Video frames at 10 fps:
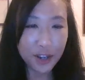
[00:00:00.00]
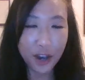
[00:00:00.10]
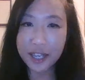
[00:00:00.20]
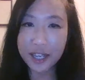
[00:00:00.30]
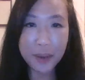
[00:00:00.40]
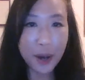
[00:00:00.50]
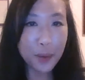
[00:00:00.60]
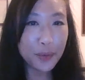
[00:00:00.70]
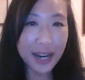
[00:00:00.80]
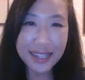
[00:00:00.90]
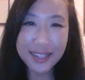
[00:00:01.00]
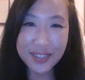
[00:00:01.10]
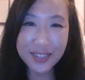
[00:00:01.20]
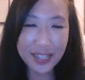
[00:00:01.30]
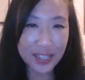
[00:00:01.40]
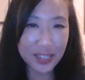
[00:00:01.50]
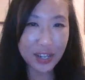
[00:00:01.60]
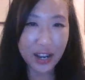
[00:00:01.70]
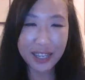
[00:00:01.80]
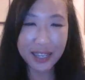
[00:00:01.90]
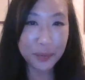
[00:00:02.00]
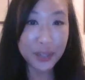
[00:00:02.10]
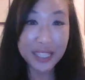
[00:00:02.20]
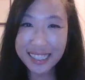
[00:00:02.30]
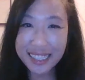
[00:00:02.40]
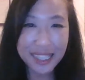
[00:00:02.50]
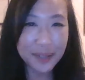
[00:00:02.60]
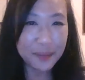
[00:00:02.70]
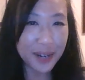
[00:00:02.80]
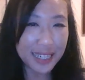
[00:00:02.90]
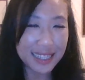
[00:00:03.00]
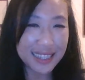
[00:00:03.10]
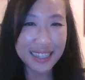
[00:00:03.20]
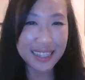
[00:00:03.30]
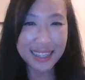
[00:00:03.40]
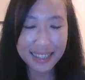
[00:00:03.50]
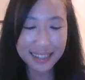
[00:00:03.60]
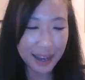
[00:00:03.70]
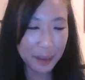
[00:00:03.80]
talking about pregnancies, predicting pregnancies,